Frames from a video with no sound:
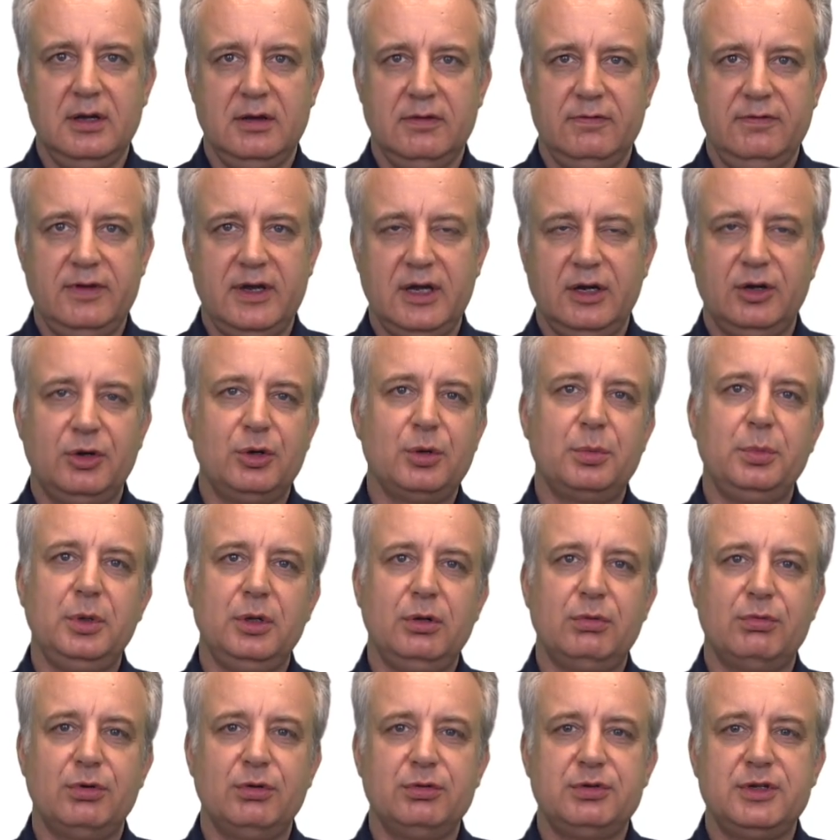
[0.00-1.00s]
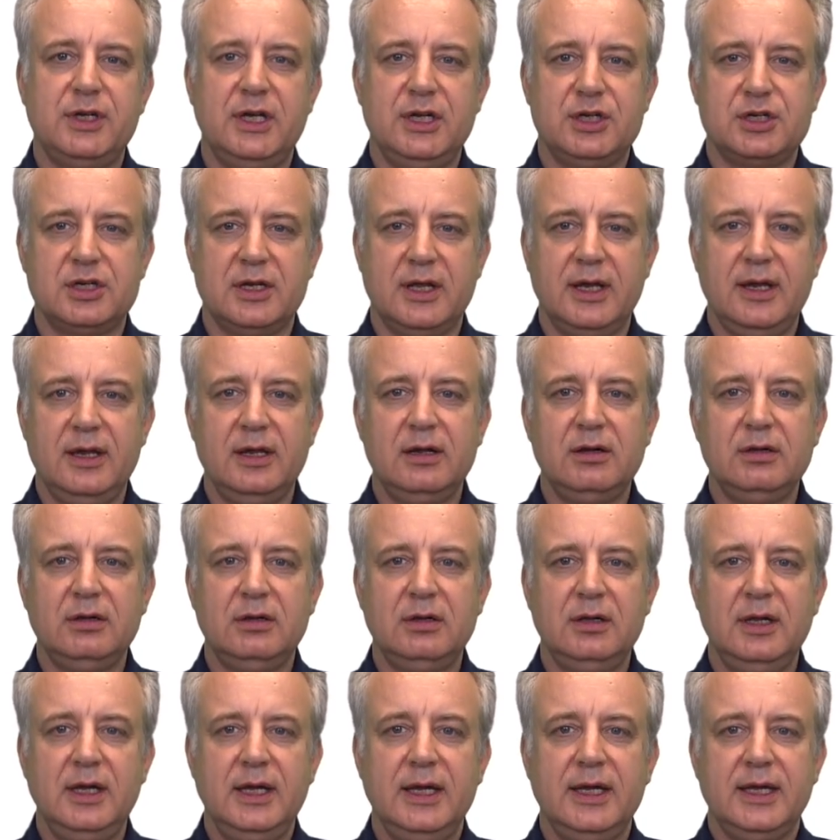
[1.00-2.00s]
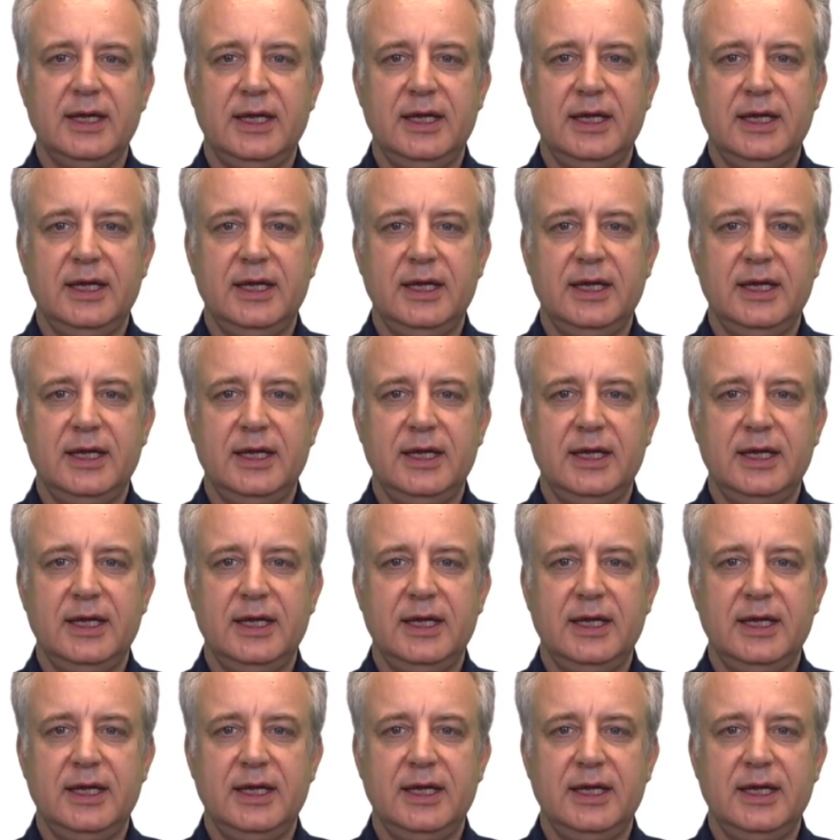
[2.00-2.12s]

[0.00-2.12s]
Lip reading: variable rotation angle,